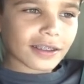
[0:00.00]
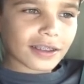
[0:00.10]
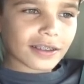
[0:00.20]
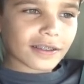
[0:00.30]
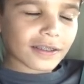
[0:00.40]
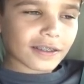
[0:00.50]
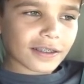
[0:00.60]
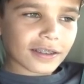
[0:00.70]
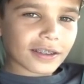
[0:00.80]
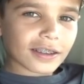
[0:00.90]

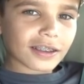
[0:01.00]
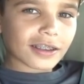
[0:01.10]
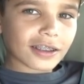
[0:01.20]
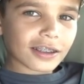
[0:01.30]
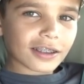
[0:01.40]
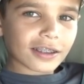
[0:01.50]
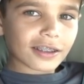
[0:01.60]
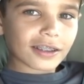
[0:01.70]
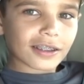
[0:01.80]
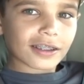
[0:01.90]

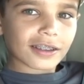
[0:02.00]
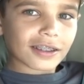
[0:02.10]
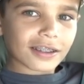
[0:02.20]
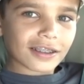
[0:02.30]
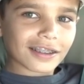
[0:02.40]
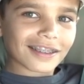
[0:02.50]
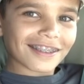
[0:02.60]
No words are spoken by the person on screen.